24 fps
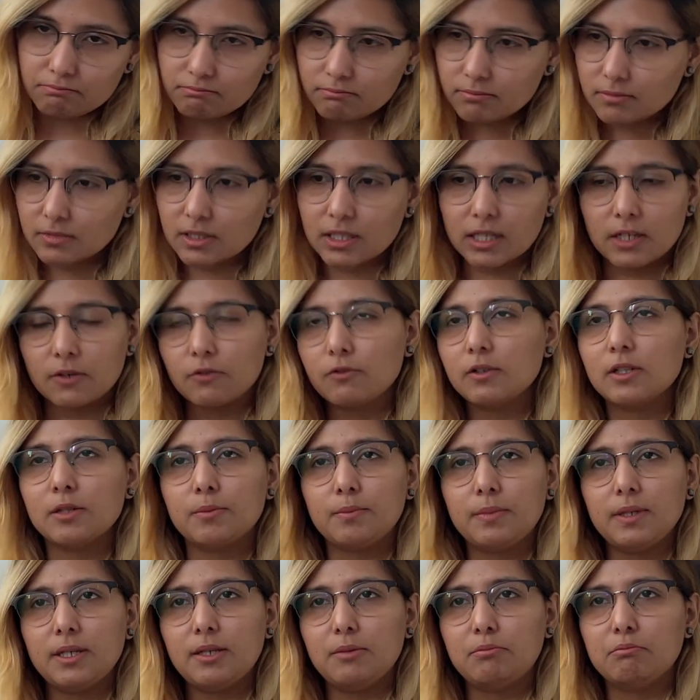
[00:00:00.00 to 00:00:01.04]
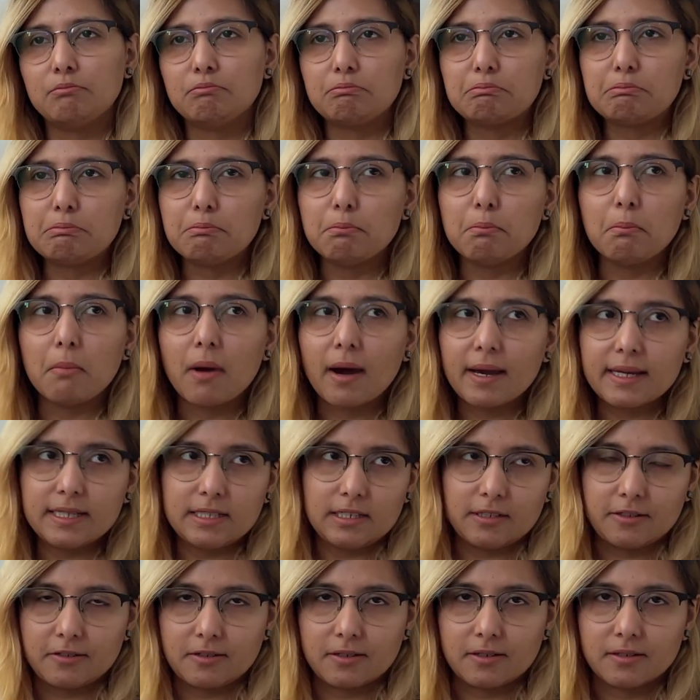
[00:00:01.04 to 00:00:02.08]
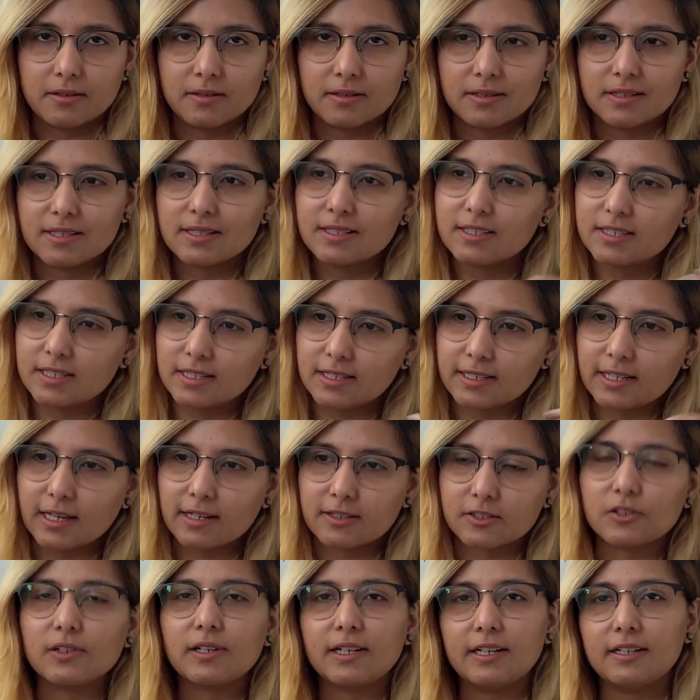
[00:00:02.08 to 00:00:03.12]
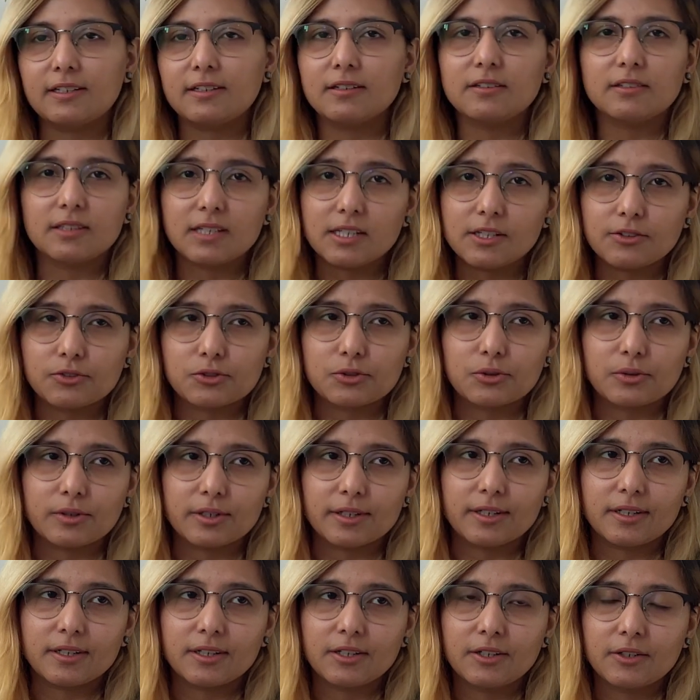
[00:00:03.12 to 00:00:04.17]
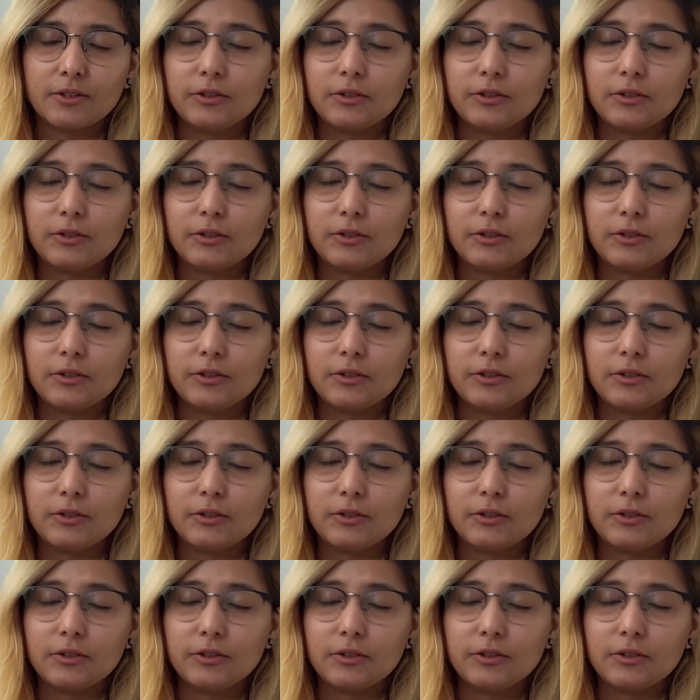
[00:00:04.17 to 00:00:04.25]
there will be minor syntax related things to learn.